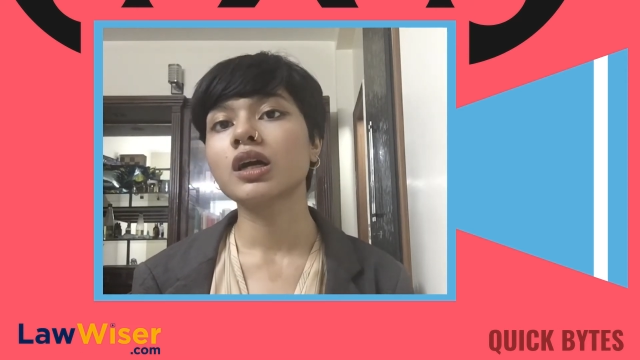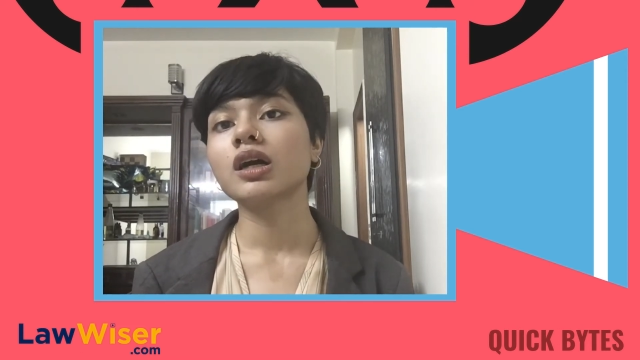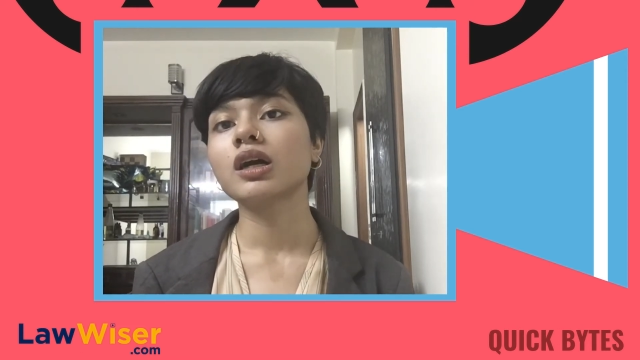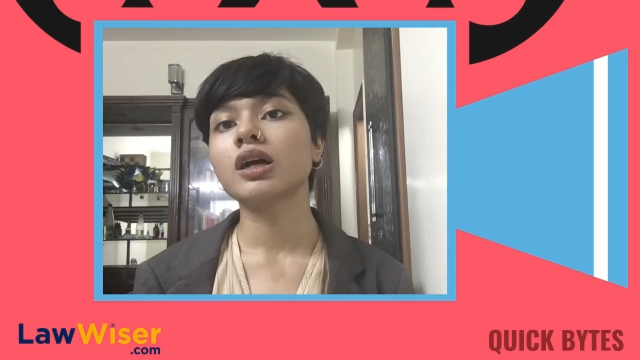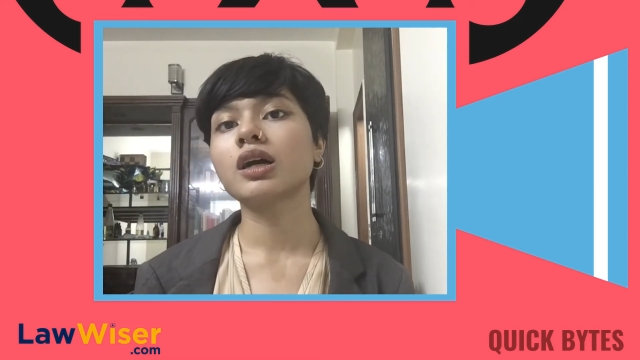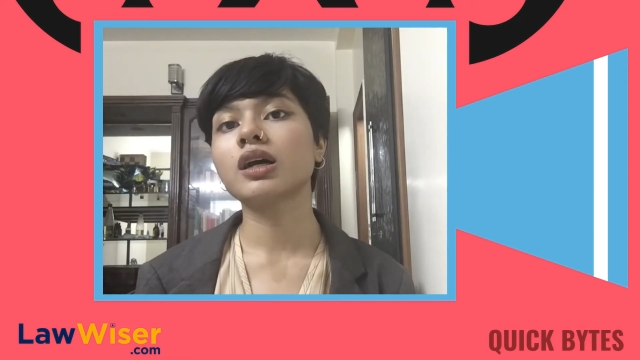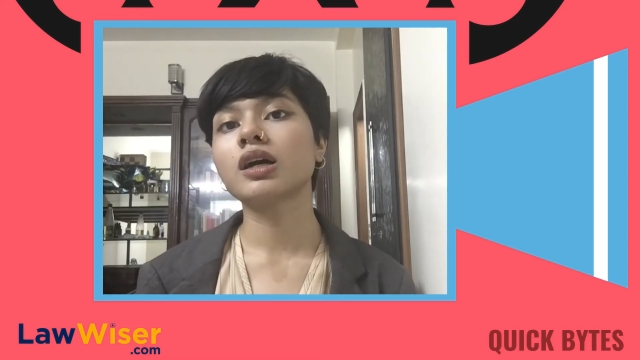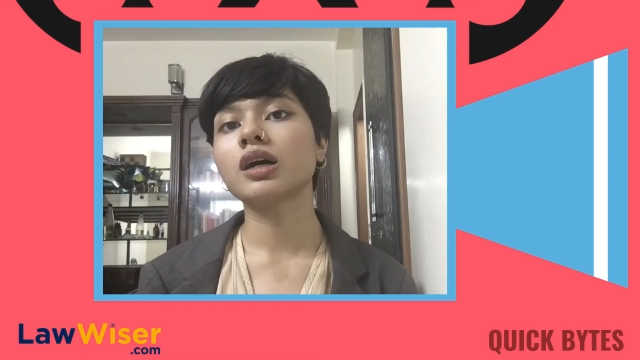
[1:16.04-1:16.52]

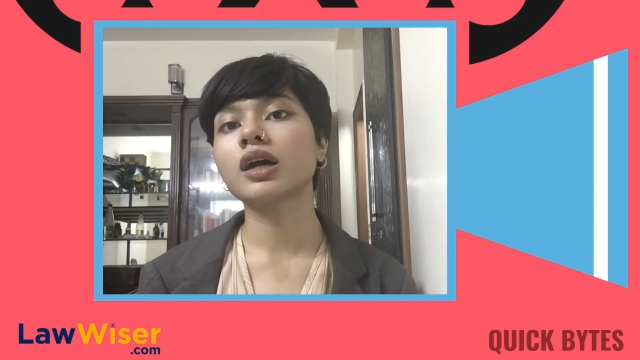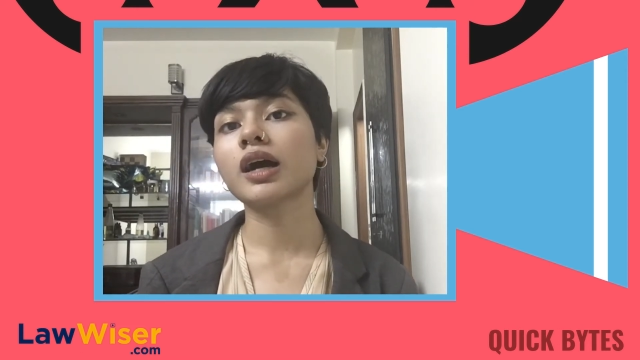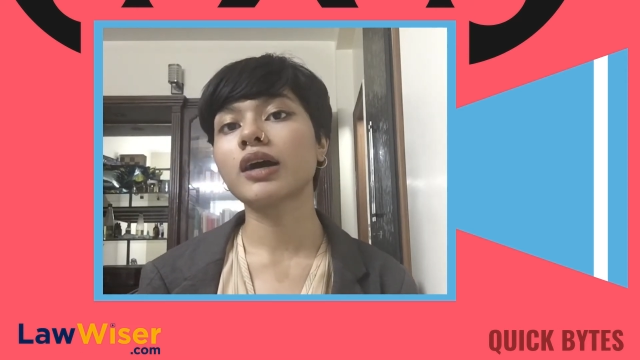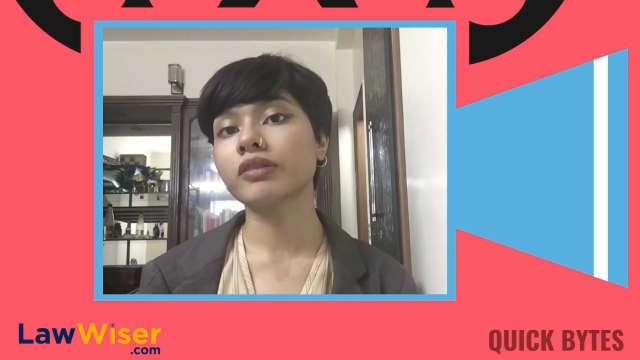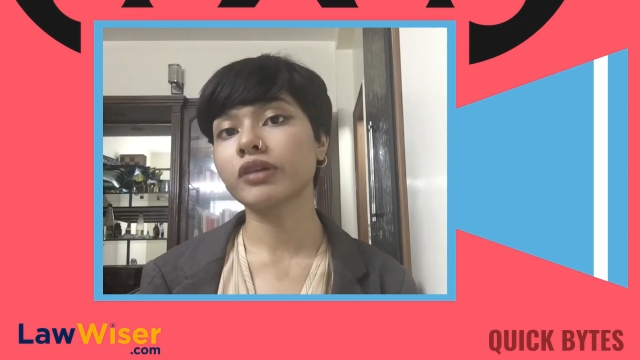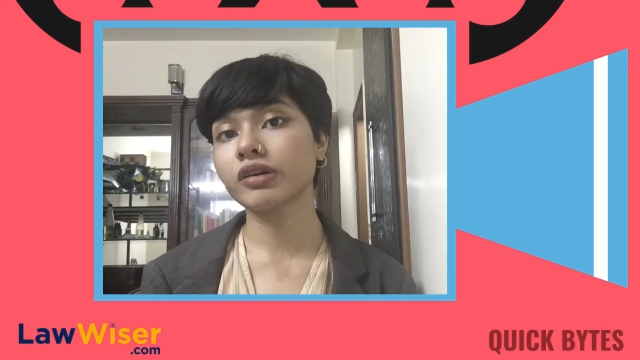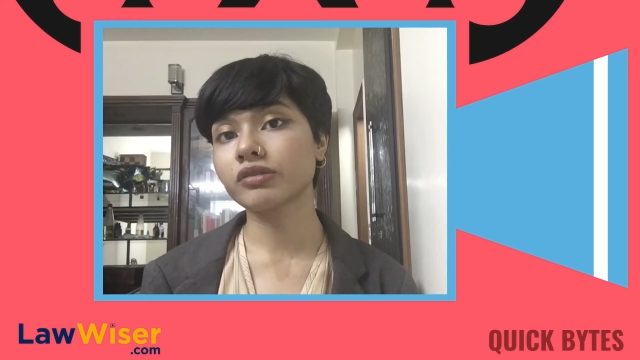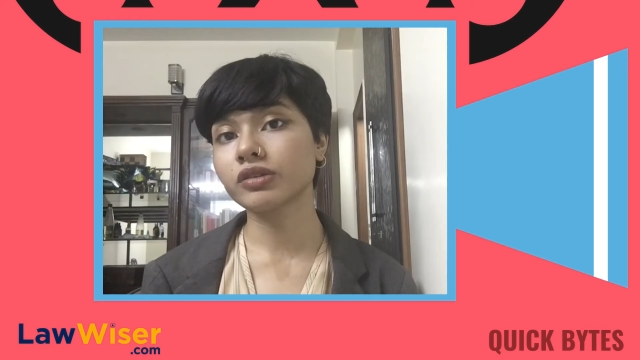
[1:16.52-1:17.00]

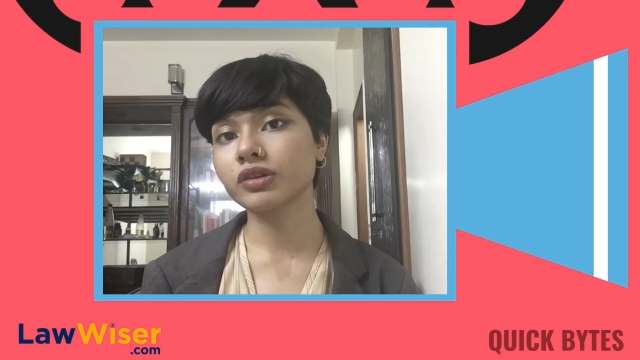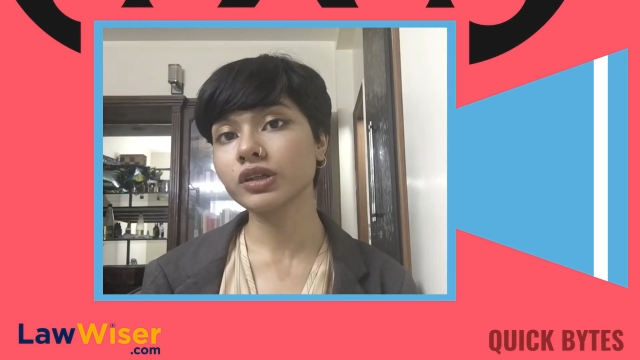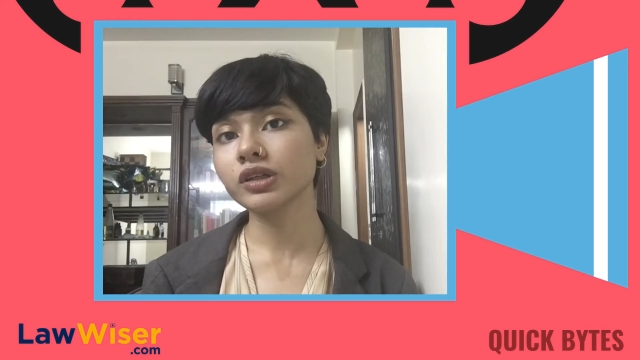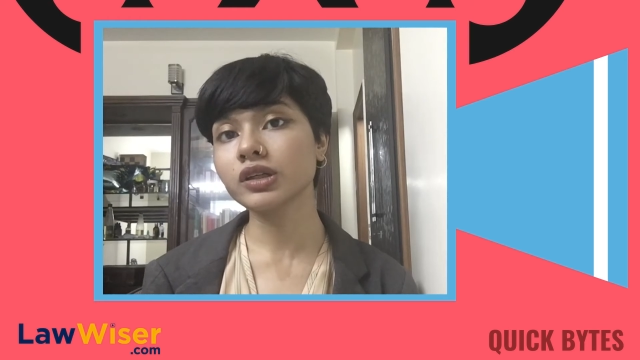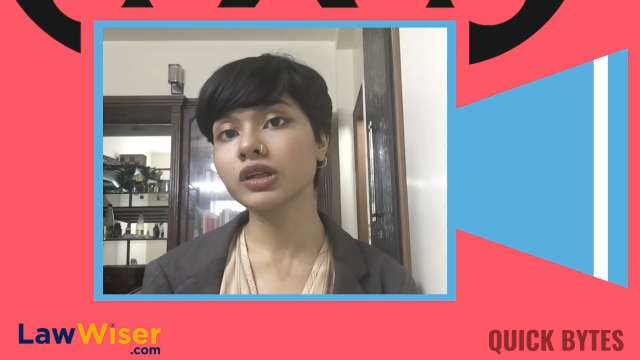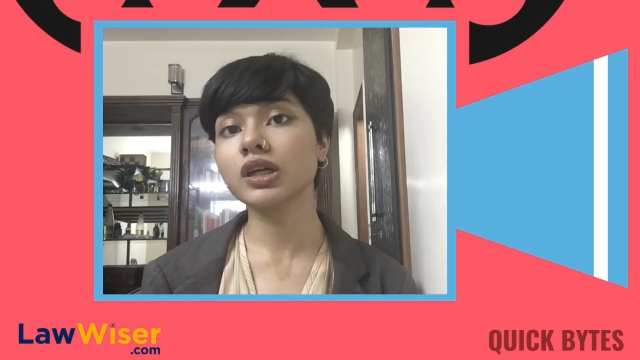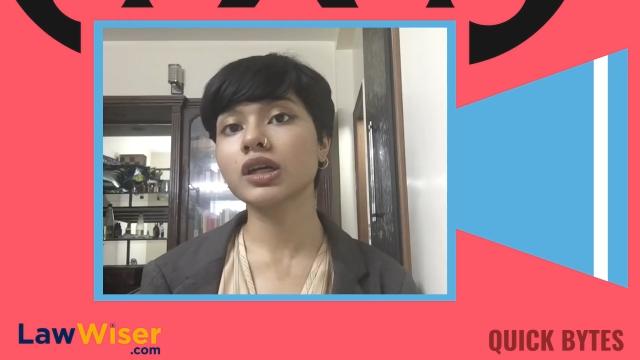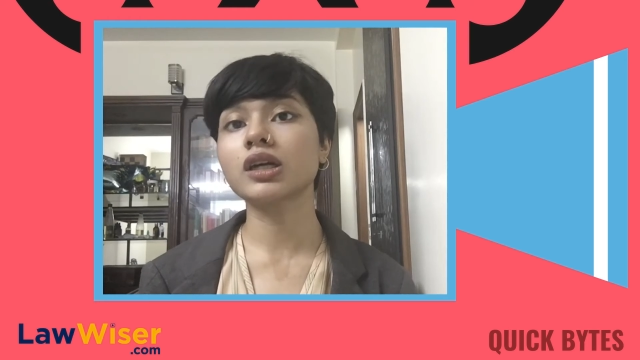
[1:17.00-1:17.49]

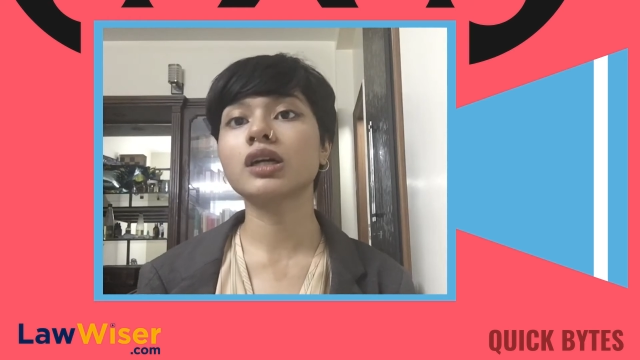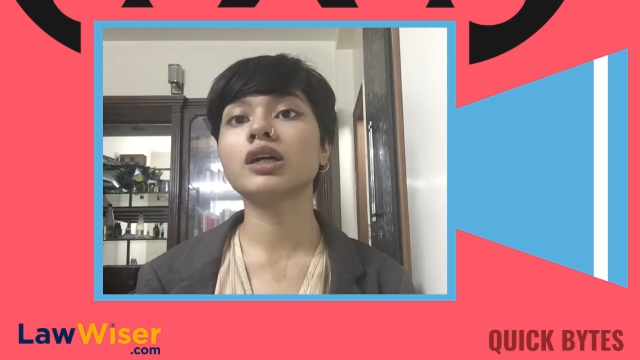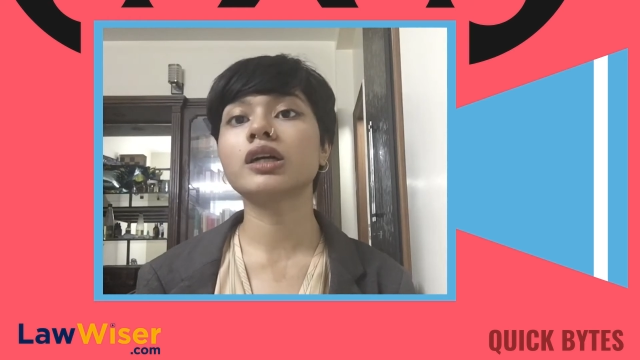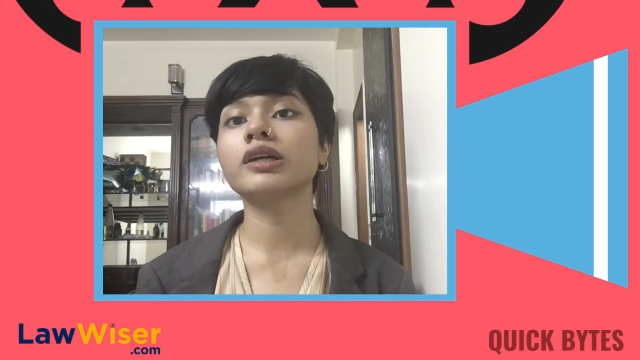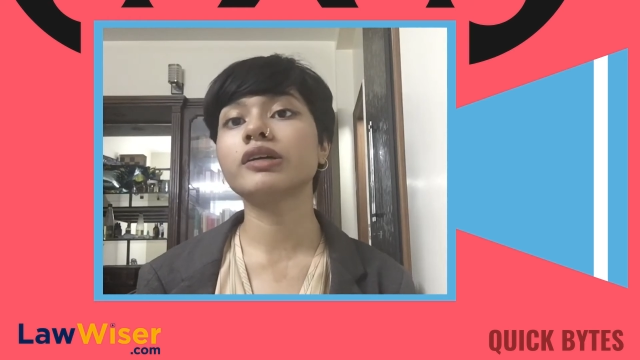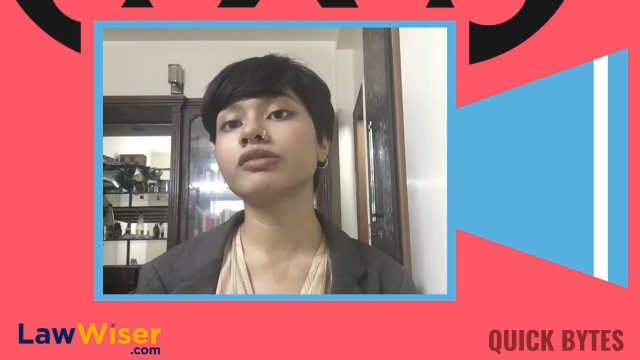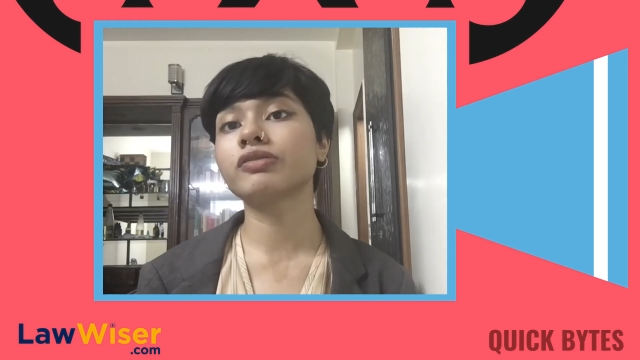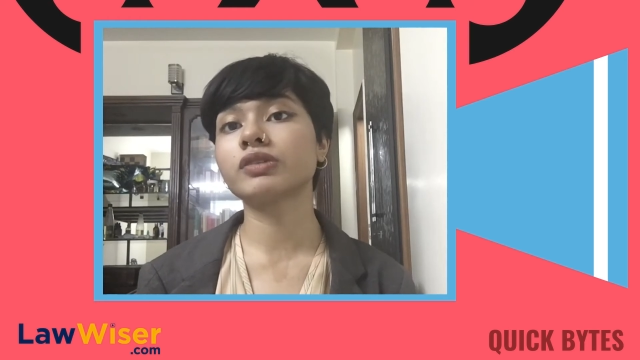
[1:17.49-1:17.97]
However,
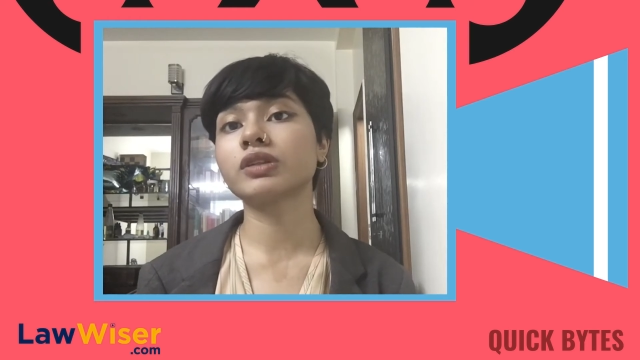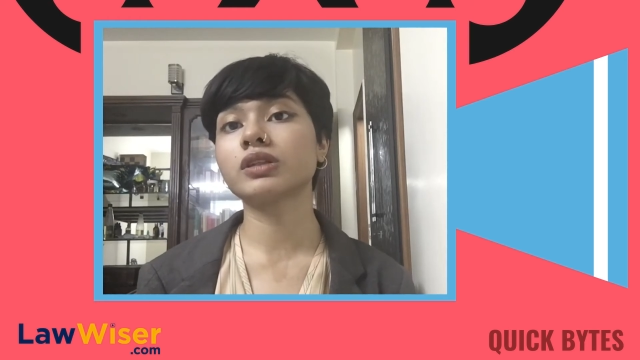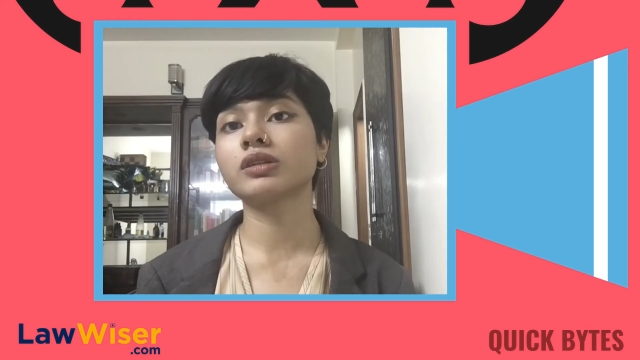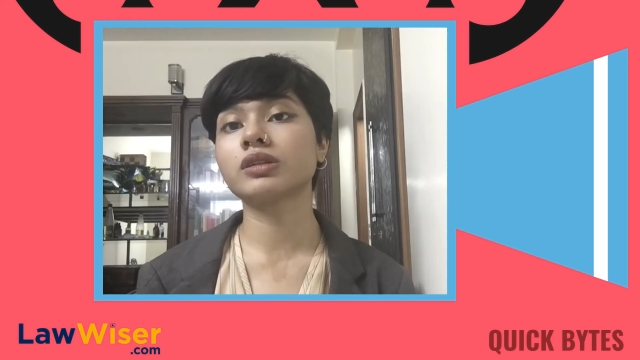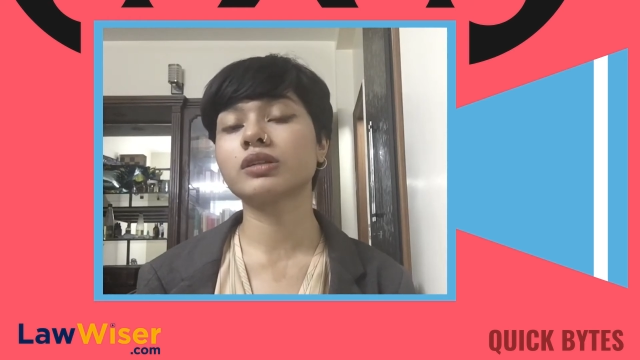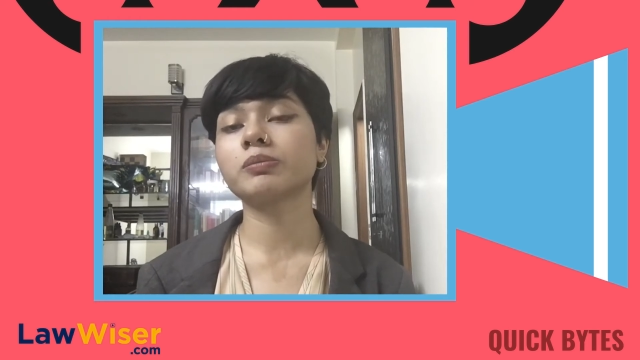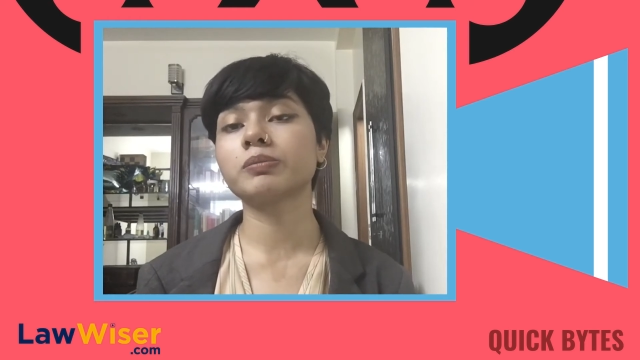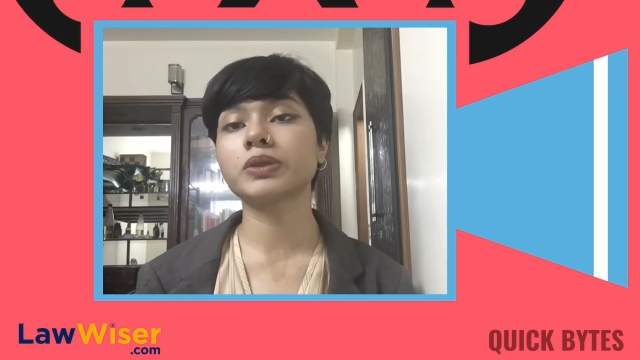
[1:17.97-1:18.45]
if
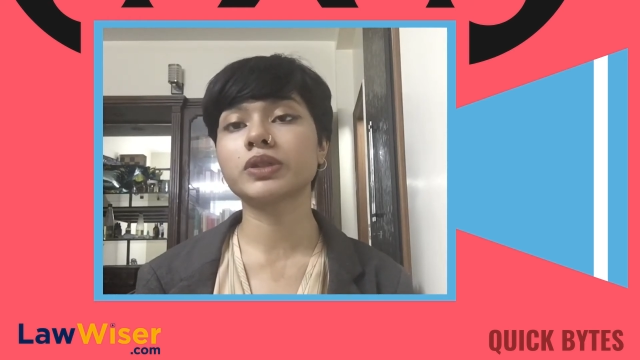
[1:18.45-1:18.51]
the